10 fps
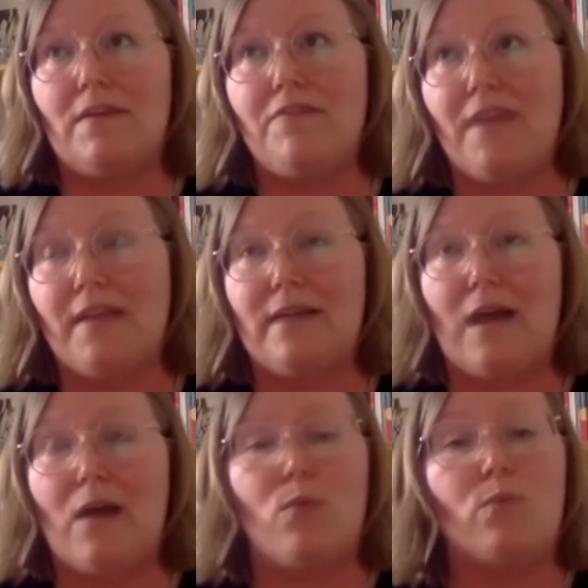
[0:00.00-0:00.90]
affect
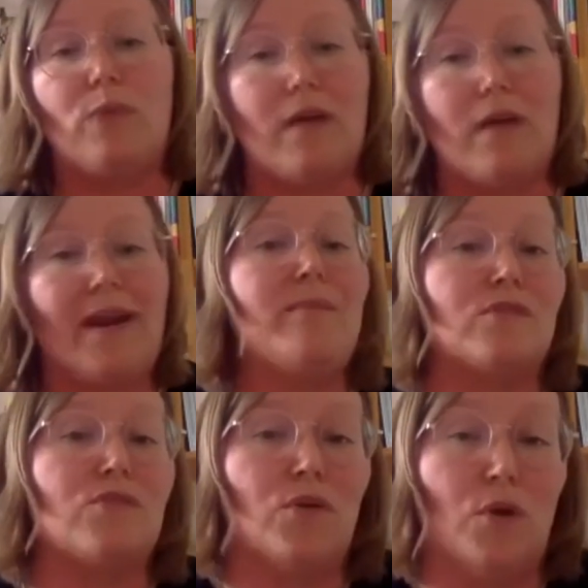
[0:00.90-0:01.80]
how we are
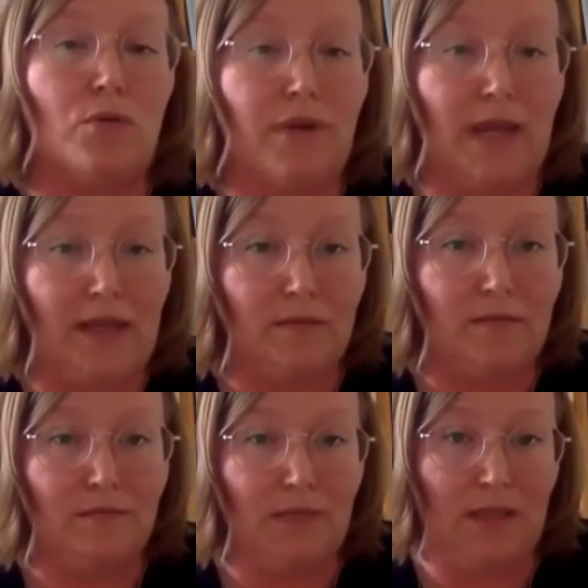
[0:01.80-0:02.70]
able to co-create
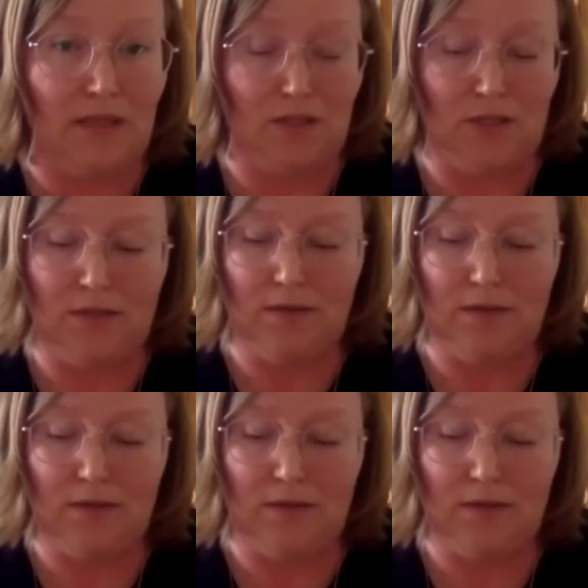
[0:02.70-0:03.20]
with each